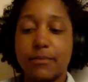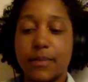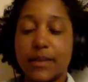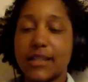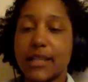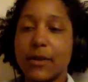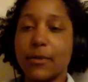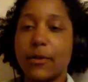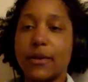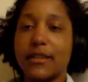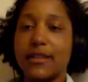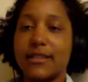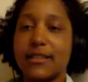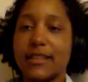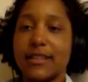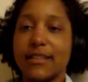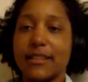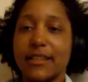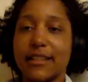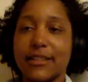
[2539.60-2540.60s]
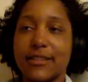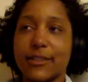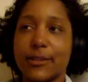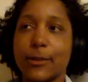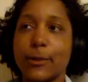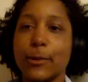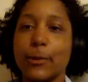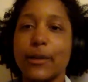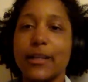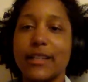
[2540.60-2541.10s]
because I wanted to, like, it's a
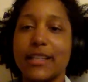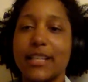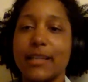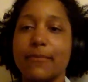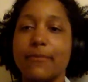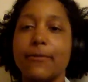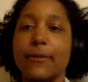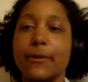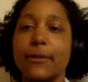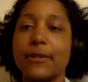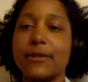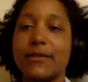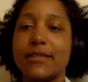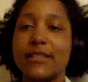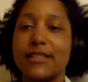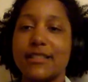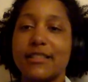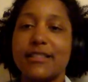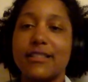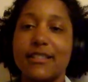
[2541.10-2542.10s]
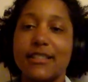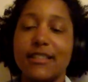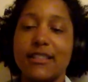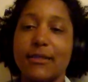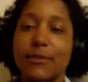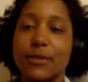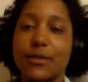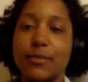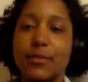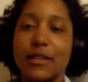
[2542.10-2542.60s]
cool way to keep photos and
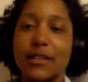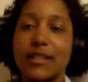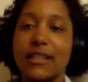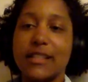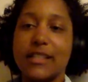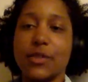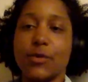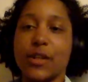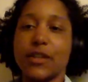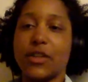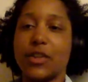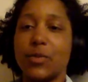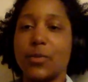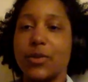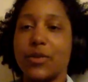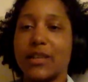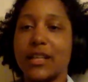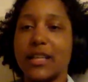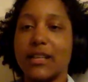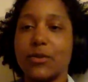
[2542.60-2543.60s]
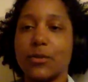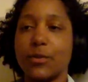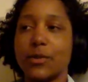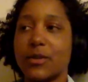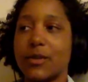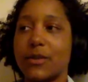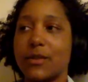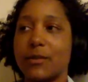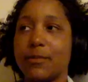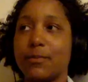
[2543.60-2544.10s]
it was be an easy way to communicate
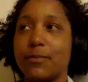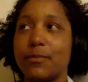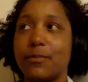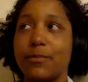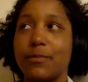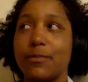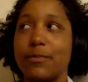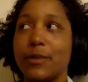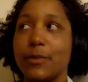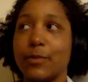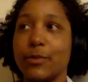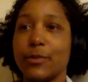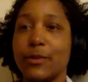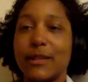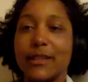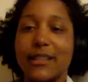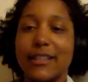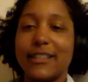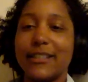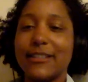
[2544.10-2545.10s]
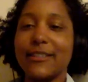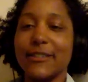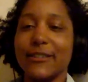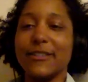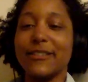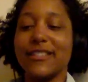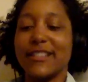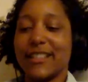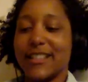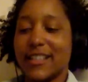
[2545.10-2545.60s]
with the people that I
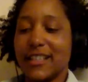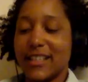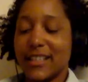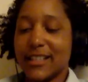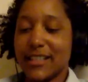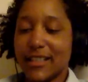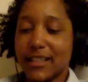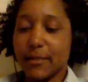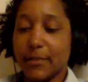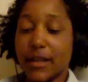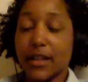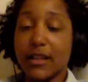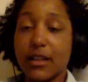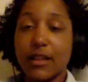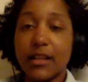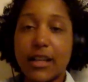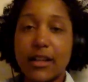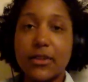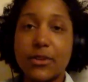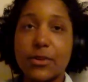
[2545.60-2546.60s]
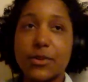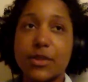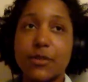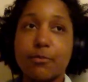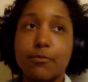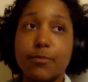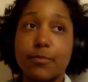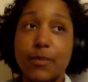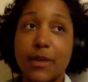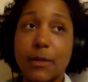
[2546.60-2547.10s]
knew. And a lot of
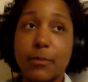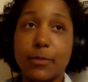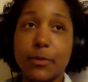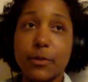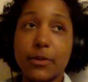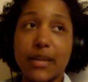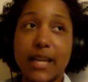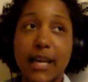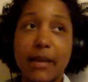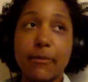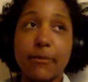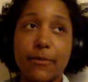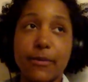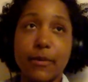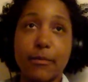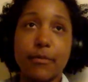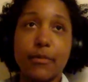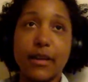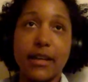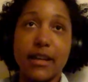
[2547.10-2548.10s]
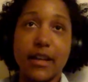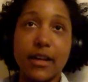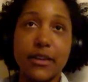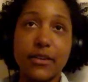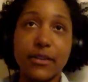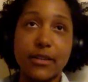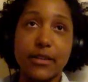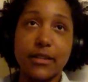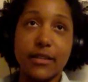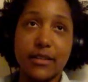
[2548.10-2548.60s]
those people came from my
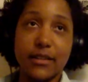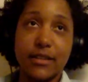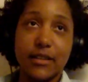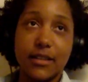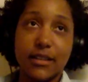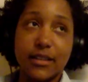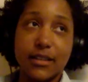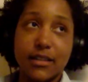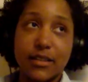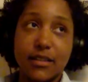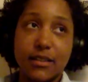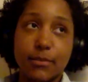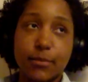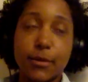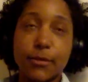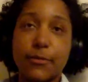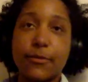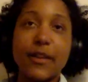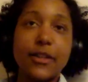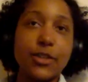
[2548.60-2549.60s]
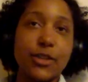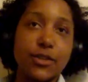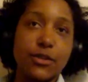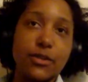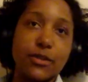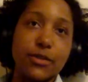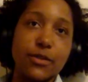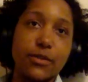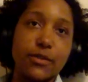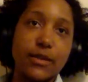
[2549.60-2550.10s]
other
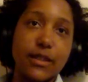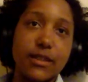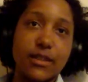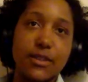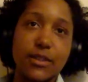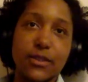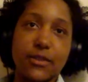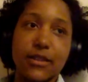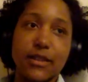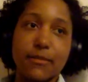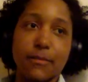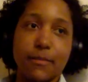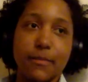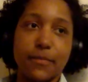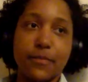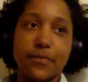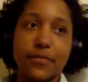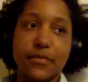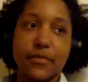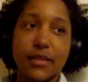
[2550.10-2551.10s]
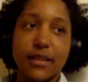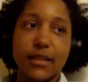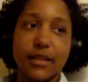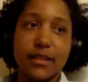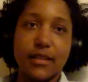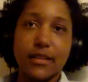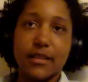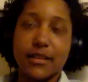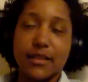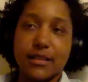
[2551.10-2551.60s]
professional Instagram
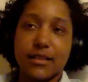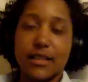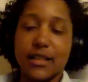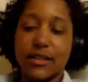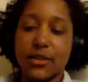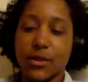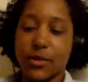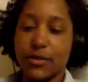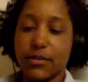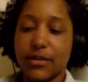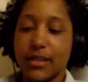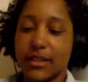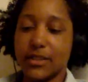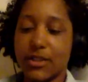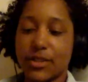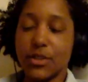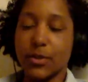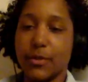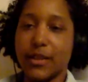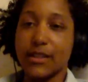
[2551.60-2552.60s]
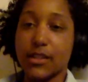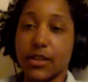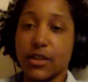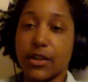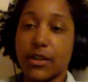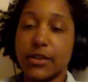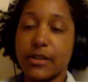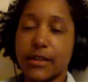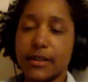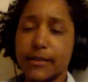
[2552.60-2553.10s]
because they just know me as a
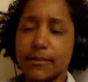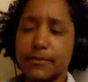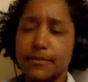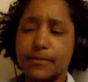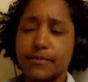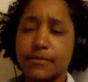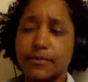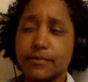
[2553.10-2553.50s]
gardener.